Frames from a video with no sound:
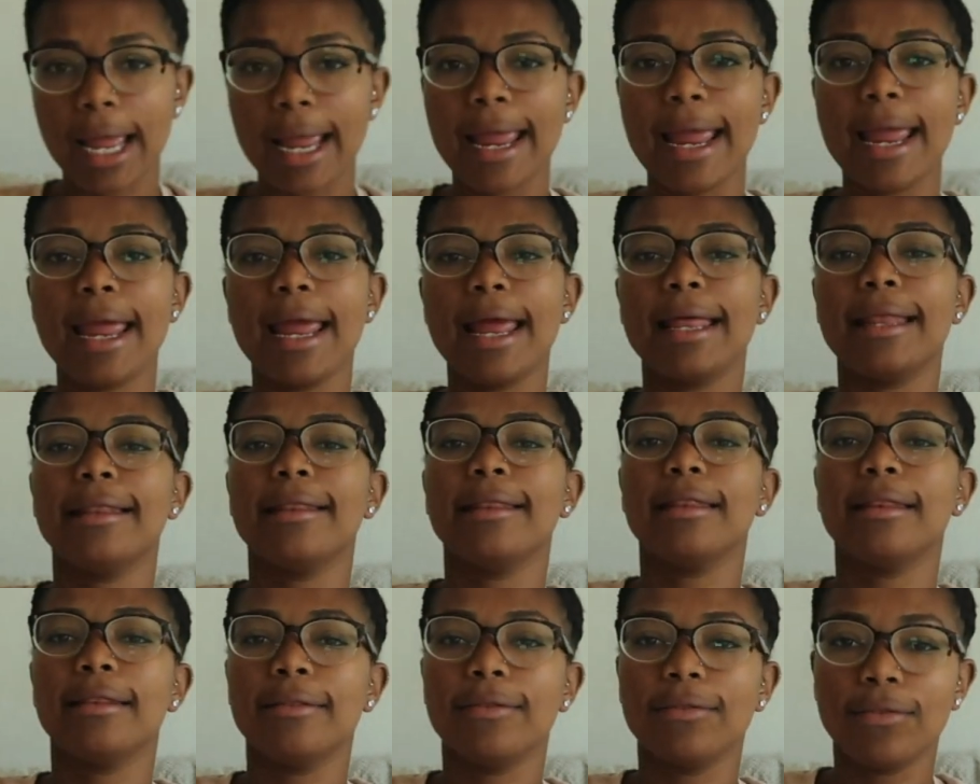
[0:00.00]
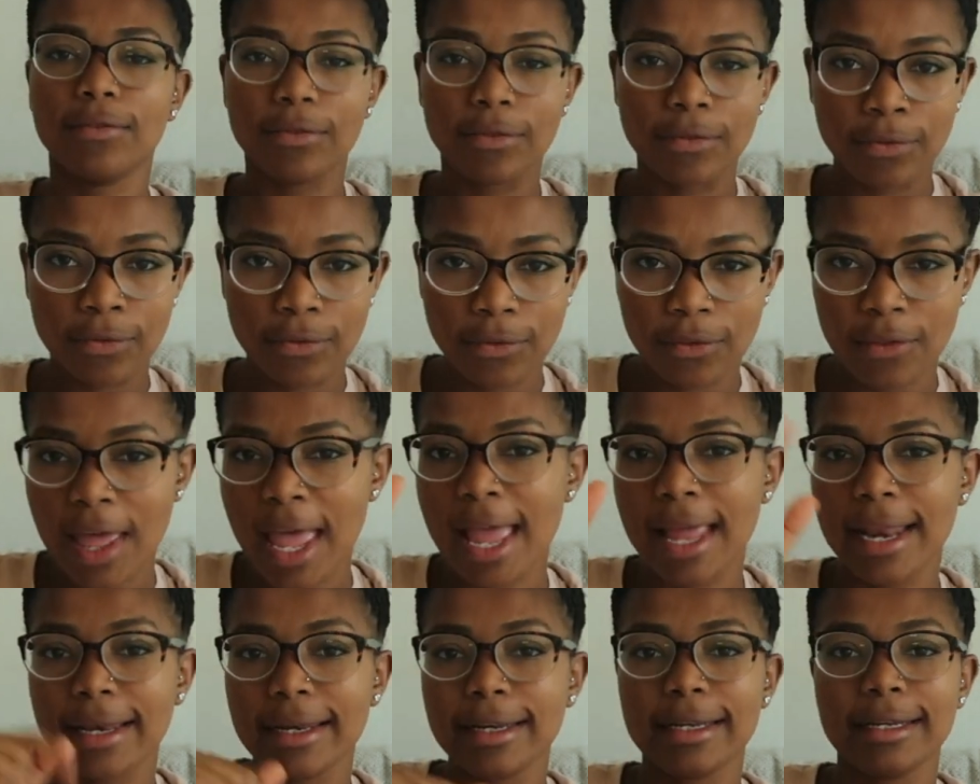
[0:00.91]
And
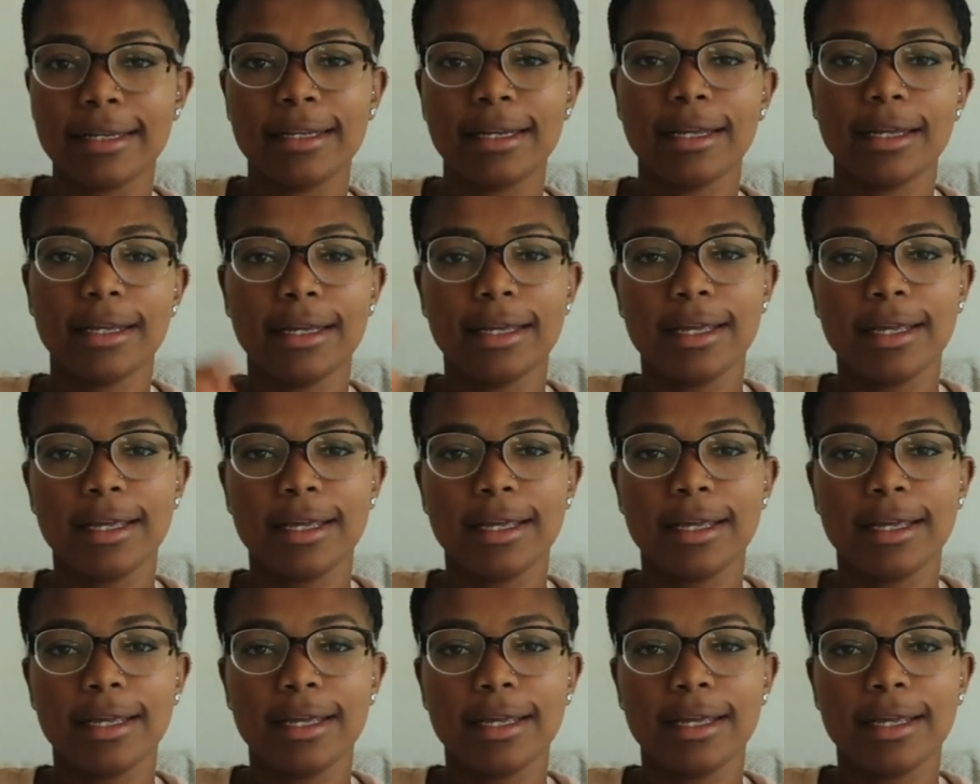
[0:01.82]
then